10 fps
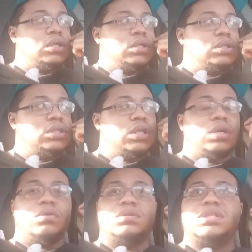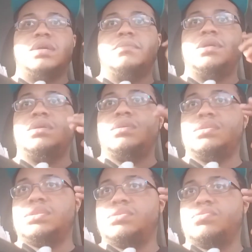she gonna tell me
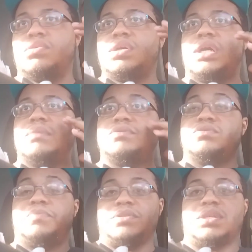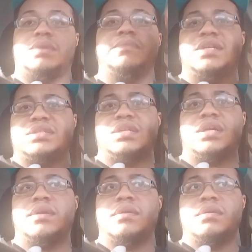she's gonna come. She was supposed to come yesterday.